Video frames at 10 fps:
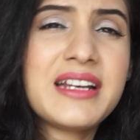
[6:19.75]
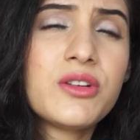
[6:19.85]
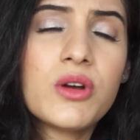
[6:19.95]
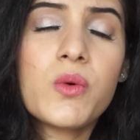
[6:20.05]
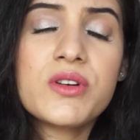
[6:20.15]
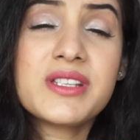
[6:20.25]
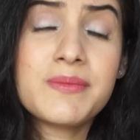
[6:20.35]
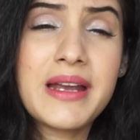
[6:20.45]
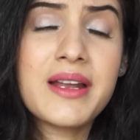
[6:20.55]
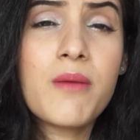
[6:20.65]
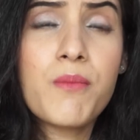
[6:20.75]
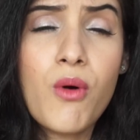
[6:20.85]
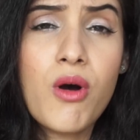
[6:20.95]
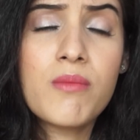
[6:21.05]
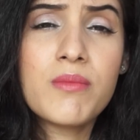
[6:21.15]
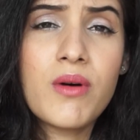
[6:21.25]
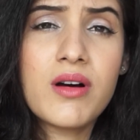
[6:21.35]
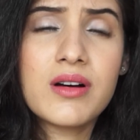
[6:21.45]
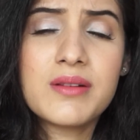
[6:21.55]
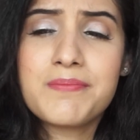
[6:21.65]
did not want to spend a bomb
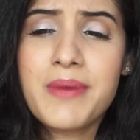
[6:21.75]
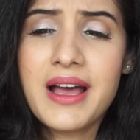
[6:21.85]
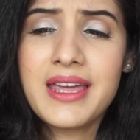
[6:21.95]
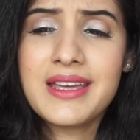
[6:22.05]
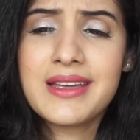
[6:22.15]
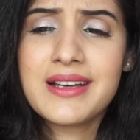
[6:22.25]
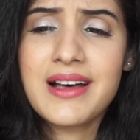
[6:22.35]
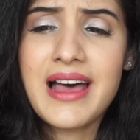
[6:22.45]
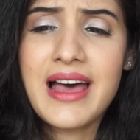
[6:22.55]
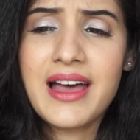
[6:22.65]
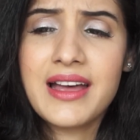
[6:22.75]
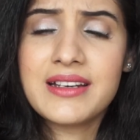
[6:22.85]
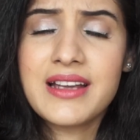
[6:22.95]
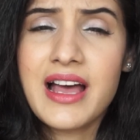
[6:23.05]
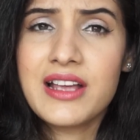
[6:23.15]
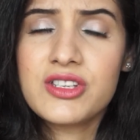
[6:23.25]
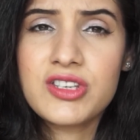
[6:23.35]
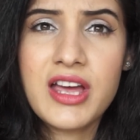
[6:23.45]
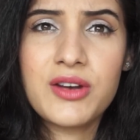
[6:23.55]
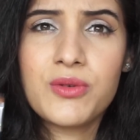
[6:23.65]
buying an
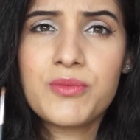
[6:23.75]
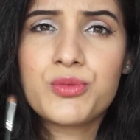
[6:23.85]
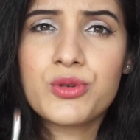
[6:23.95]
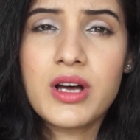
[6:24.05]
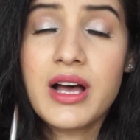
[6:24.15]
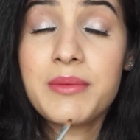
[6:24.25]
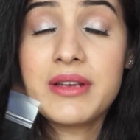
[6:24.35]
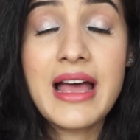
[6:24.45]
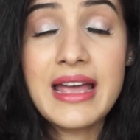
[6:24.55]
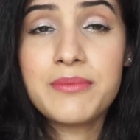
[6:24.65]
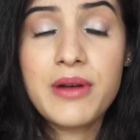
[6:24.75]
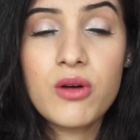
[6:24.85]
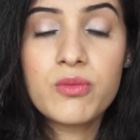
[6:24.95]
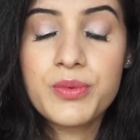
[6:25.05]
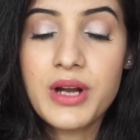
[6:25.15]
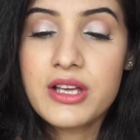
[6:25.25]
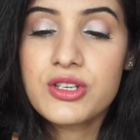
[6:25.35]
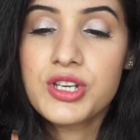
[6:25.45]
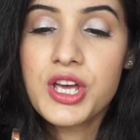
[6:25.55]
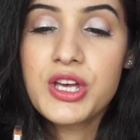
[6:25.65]
eyebrow
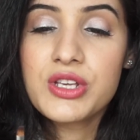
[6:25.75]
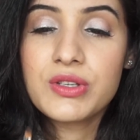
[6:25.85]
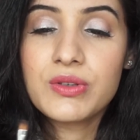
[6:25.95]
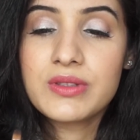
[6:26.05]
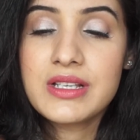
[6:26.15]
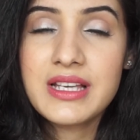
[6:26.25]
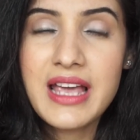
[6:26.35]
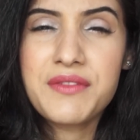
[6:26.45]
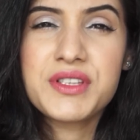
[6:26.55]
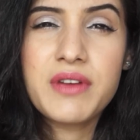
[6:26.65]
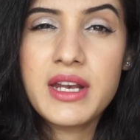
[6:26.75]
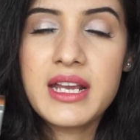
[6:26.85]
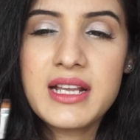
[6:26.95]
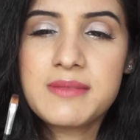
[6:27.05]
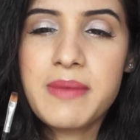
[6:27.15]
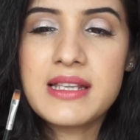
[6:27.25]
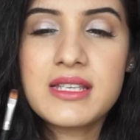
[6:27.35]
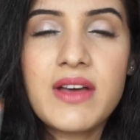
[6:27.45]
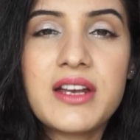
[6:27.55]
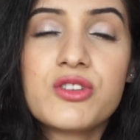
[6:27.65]
brush. So this again was very
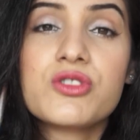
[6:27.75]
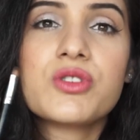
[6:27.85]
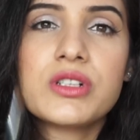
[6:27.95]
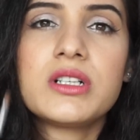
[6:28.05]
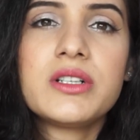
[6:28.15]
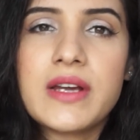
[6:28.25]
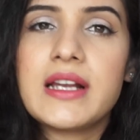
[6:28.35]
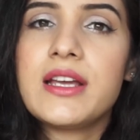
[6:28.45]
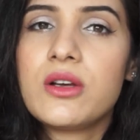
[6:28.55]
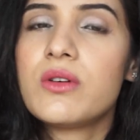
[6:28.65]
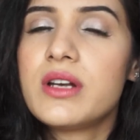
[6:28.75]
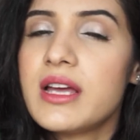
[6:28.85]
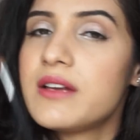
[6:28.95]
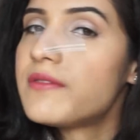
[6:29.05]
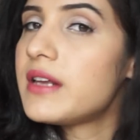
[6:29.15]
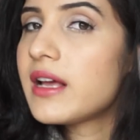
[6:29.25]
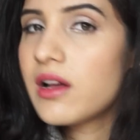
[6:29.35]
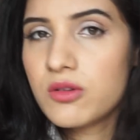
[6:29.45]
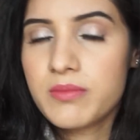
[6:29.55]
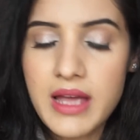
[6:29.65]
inexpensive, and it was really good in filling
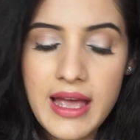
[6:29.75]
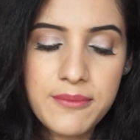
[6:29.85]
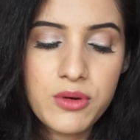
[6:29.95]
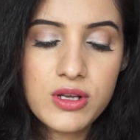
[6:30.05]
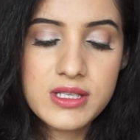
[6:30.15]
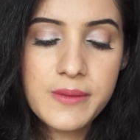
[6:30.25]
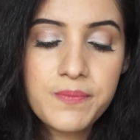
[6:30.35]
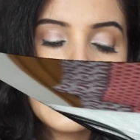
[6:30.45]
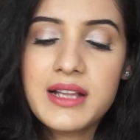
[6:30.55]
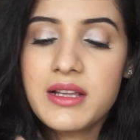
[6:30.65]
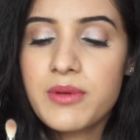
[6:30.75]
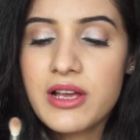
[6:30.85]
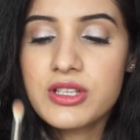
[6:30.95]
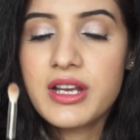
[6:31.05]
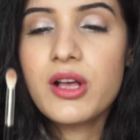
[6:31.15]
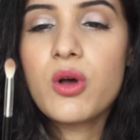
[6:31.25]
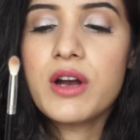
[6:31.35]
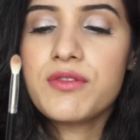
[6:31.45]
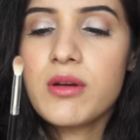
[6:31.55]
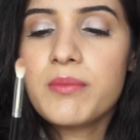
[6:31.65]
out my eyebrows. The other brush that I
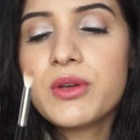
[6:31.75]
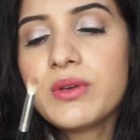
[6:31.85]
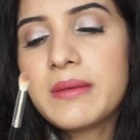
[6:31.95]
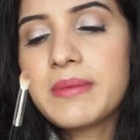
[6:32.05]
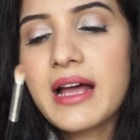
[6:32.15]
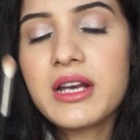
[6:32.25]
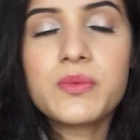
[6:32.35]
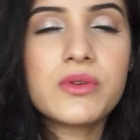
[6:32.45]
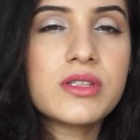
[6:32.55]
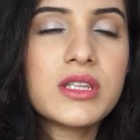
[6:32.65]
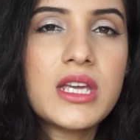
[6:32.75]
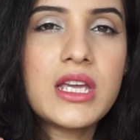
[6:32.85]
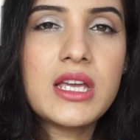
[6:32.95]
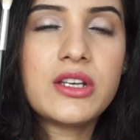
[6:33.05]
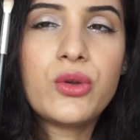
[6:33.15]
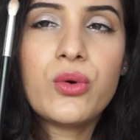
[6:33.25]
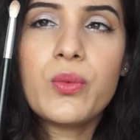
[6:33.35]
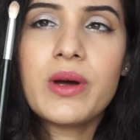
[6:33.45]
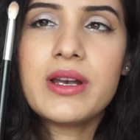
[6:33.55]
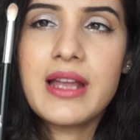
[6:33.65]
got from Beauty Planet was the
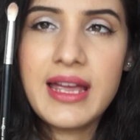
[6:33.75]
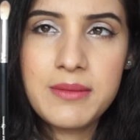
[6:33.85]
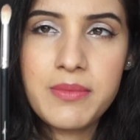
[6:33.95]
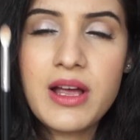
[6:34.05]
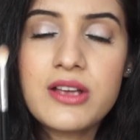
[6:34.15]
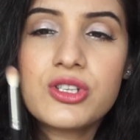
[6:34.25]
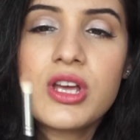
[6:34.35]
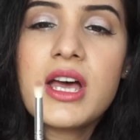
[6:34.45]
219 brush.